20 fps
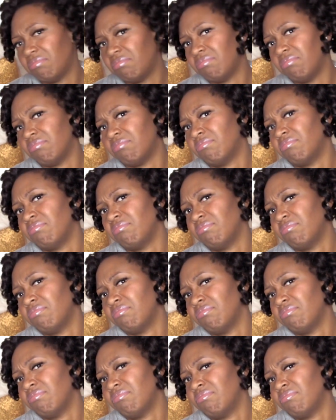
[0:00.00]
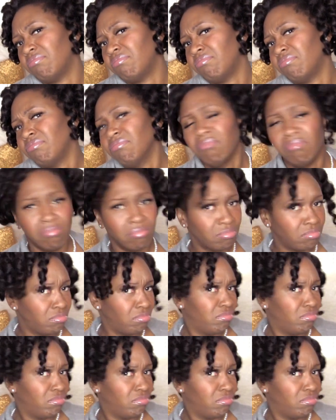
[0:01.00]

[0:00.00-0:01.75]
(no one is talking)